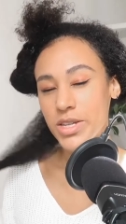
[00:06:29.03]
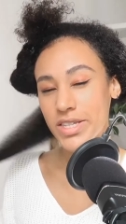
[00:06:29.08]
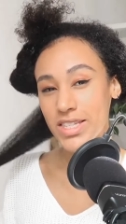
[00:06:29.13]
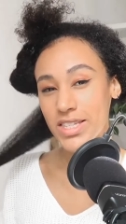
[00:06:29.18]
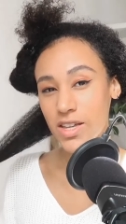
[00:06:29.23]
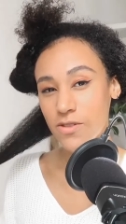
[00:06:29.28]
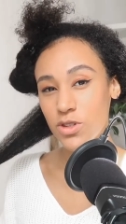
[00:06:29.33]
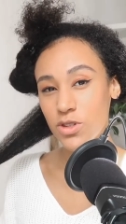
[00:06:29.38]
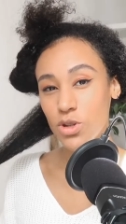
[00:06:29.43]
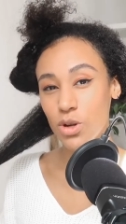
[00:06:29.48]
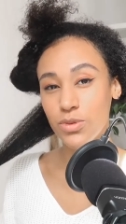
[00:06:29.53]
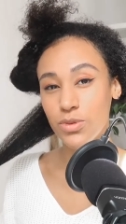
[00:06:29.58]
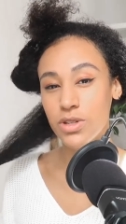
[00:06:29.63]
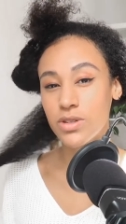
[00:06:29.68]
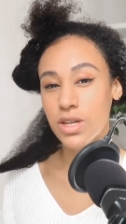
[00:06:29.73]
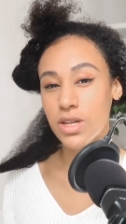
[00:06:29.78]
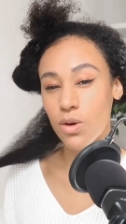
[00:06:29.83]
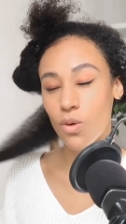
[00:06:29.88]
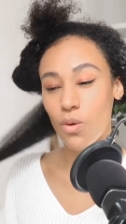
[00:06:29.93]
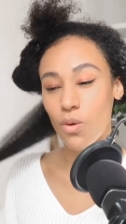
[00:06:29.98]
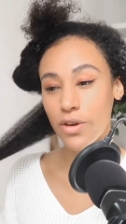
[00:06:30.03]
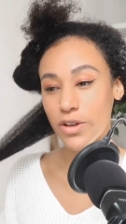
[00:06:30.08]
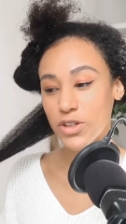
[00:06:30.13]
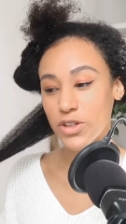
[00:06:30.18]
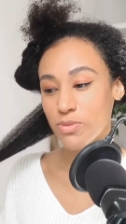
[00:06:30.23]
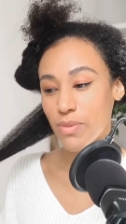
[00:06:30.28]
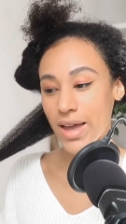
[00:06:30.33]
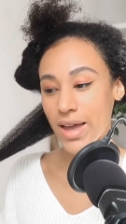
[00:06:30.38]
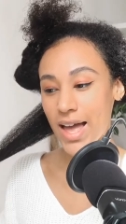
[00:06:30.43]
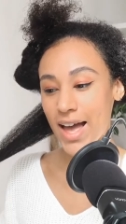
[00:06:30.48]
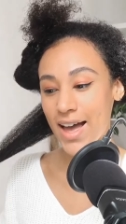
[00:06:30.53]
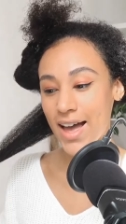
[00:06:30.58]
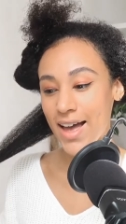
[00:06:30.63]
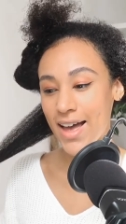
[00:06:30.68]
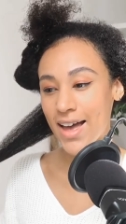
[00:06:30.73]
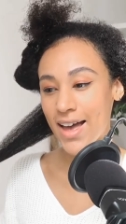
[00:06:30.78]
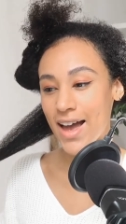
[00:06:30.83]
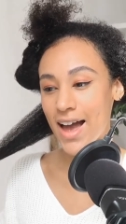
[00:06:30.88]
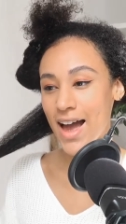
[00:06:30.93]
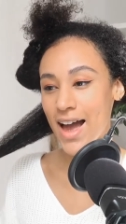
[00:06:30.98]
so since I've stopped using oils, my
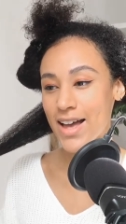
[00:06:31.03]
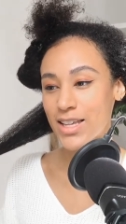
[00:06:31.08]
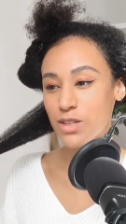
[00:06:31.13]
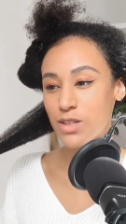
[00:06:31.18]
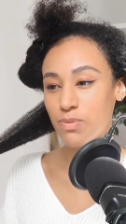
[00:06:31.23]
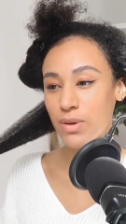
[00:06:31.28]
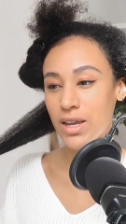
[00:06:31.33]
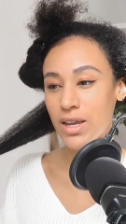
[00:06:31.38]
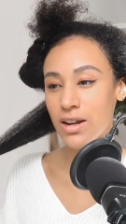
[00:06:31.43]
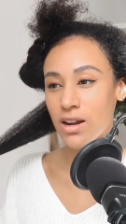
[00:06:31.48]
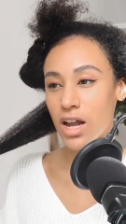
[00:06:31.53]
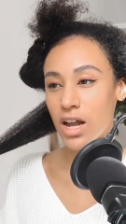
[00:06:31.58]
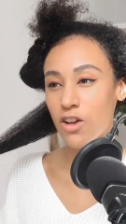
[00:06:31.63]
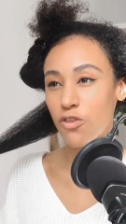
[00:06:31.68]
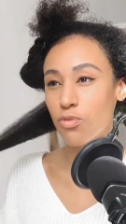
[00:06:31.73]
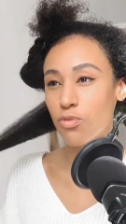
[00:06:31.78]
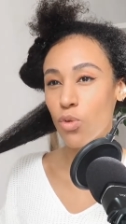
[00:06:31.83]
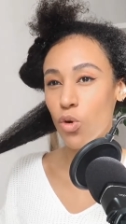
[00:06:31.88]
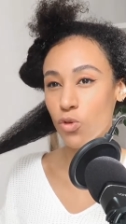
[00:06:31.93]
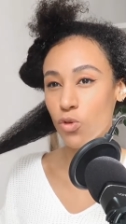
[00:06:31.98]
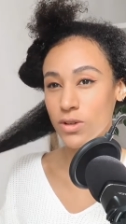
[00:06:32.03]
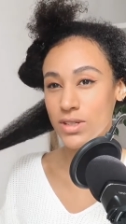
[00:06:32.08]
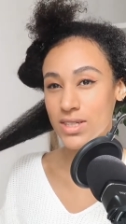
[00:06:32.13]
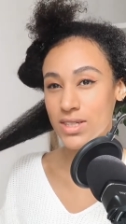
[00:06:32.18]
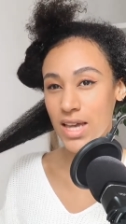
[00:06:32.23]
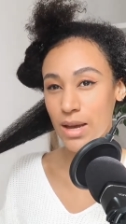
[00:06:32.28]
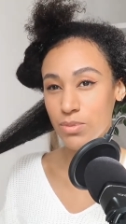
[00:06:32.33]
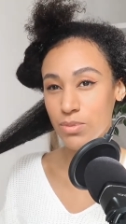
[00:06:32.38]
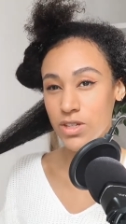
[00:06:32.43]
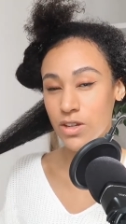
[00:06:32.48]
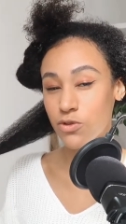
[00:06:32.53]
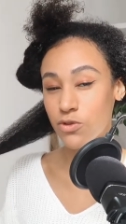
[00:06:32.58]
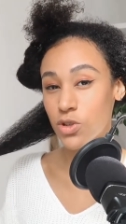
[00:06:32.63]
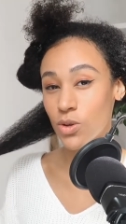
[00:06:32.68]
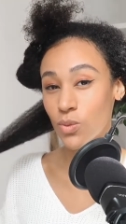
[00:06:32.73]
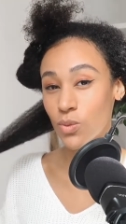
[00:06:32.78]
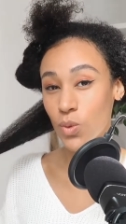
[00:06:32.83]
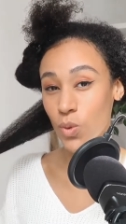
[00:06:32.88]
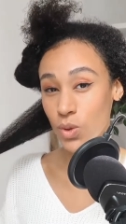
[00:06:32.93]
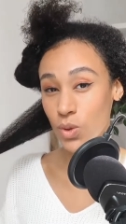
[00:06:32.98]
hair has been kind of more receptive
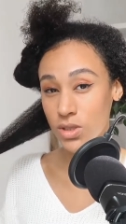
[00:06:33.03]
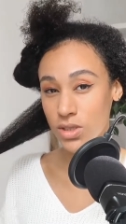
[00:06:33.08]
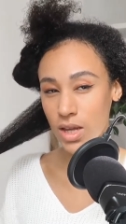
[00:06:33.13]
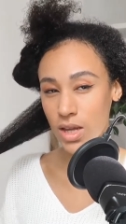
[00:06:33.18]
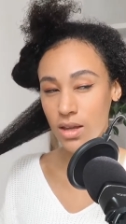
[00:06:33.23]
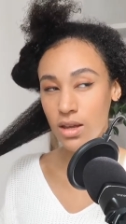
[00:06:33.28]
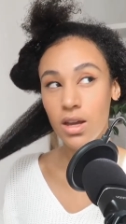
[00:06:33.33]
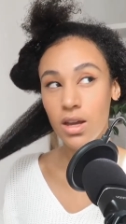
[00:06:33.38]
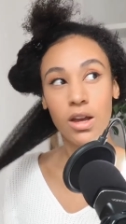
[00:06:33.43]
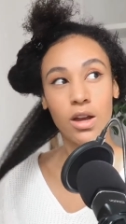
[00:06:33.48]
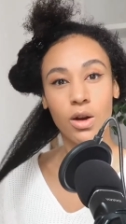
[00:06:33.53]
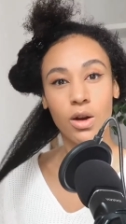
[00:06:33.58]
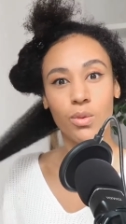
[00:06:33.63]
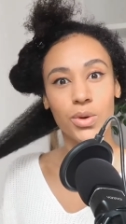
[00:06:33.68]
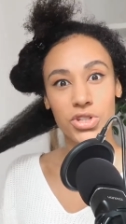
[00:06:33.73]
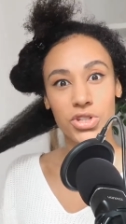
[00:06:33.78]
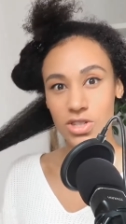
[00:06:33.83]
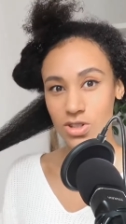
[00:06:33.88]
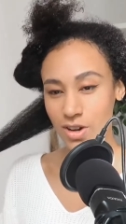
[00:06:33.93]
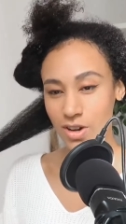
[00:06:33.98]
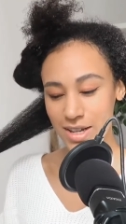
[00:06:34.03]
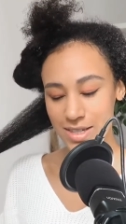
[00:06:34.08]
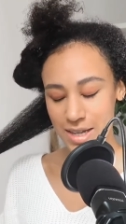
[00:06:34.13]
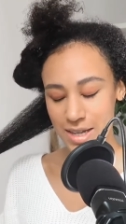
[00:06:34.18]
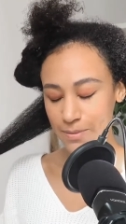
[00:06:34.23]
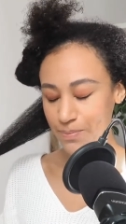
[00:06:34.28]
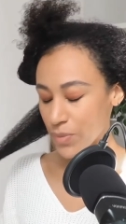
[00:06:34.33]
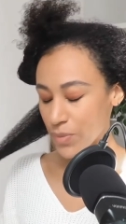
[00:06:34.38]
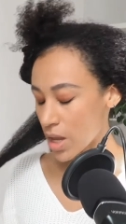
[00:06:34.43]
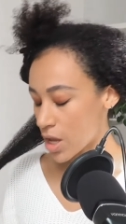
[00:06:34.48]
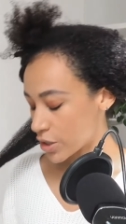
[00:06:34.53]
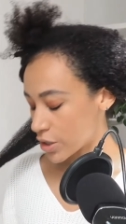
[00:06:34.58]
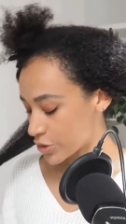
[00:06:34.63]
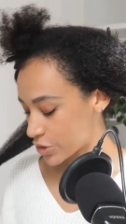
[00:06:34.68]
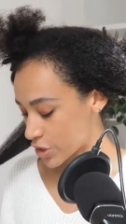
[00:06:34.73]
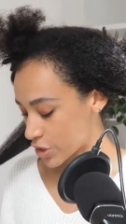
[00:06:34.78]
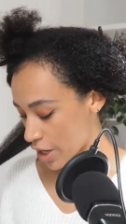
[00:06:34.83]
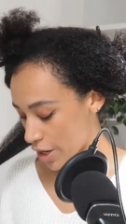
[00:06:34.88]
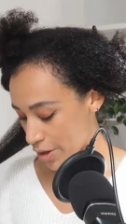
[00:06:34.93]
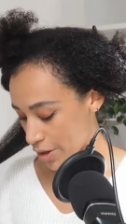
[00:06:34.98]
to water, which is crazy.
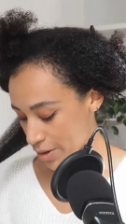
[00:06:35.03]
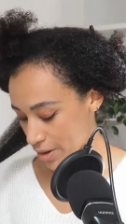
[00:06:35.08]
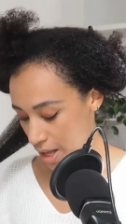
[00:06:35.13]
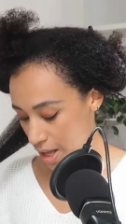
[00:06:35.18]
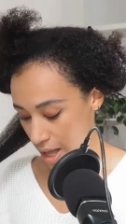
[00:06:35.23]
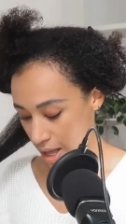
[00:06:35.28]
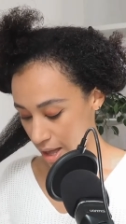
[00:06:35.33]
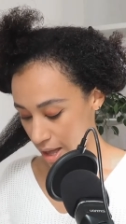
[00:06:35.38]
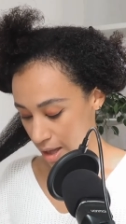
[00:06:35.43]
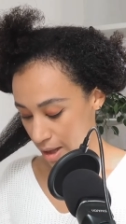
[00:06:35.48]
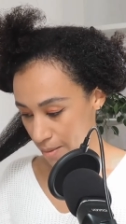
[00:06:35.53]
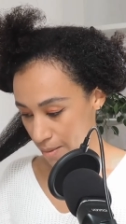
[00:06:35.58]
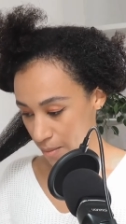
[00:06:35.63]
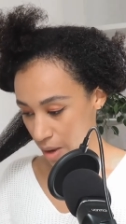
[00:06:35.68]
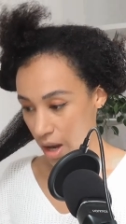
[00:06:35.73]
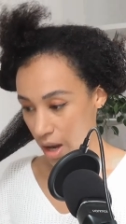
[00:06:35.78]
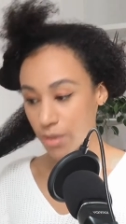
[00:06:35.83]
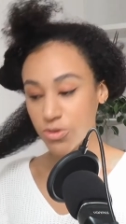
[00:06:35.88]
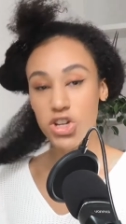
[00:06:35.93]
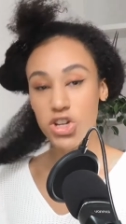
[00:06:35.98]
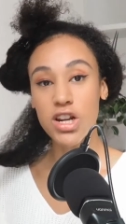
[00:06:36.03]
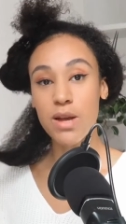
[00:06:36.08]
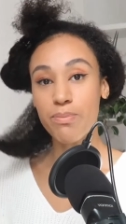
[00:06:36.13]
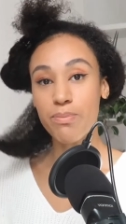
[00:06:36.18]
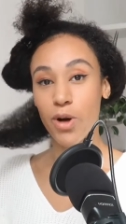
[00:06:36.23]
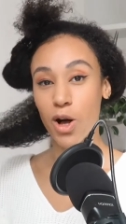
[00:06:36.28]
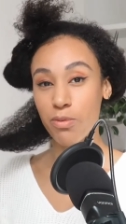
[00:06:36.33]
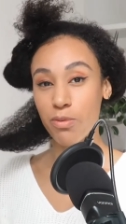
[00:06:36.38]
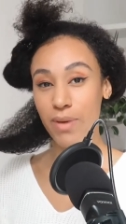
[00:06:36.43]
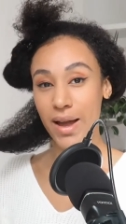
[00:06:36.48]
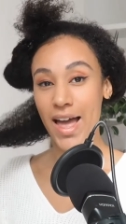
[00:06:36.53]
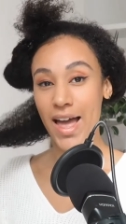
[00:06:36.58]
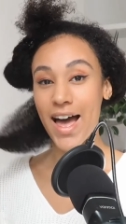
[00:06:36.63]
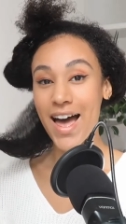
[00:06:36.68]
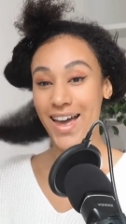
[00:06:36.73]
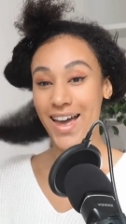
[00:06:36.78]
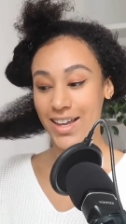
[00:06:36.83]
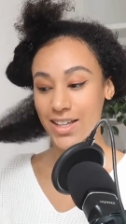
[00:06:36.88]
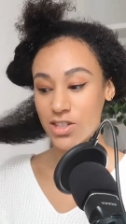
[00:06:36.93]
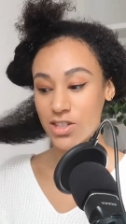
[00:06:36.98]
So um, I'm just gonna pop my
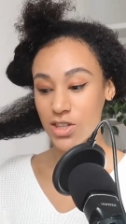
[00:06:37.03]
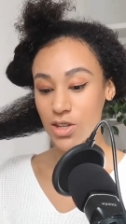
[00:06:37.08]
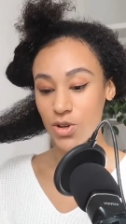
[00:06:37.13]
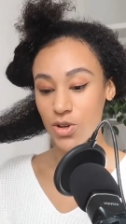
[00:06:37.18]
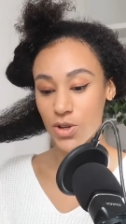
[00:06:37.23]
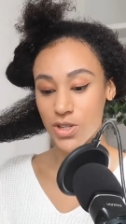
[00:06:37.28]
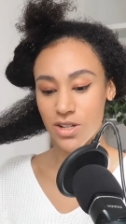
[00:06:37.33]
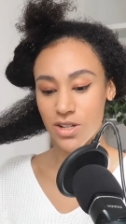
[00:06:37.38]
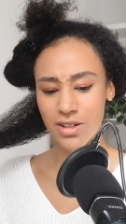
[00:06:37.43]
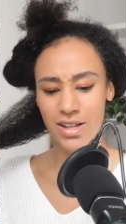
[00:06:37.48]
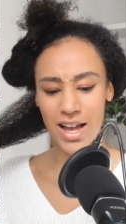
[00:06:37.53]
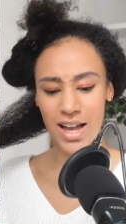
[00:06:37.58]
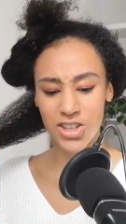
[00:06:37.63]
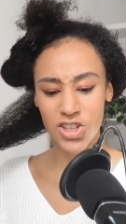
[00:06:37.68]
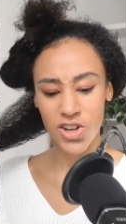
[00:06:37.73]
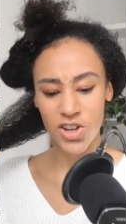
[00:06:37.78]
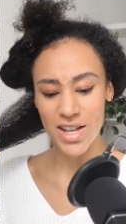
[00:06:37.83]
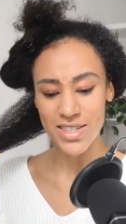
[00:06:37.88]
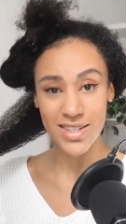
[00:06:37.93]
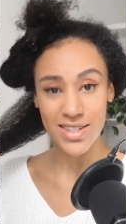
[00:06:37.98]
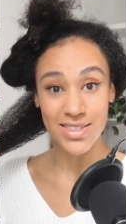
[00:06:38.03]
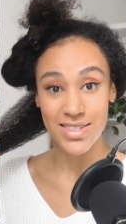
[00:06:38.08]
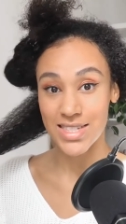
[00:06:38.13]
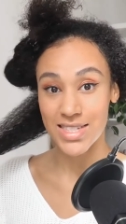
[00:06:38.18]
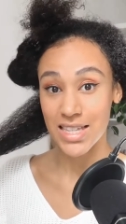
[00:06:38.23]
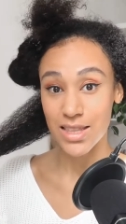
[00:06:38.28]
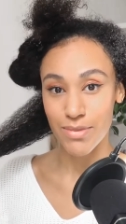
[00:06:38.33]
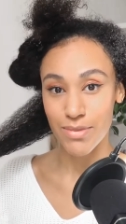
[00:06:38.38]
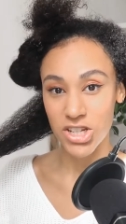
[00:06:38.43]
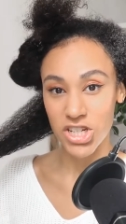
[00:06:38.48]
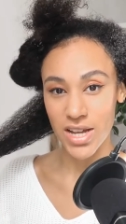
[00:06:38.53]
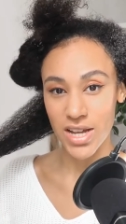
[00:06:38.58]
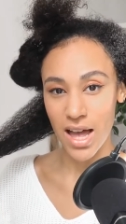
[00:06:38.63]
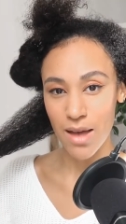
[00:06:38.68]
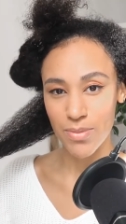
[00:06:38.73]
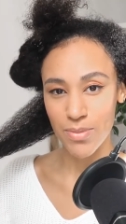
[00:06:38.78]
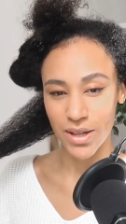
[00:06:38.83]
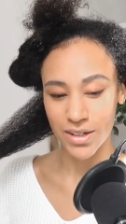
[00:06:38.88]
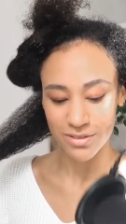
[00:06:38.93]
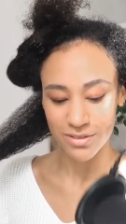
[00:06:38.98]
hair into the nozzle and you guys can see the magic
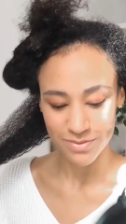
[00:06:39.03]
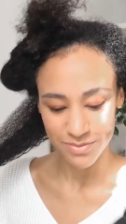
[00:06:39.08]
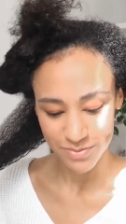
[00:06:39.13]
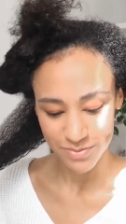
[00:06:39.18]
happen.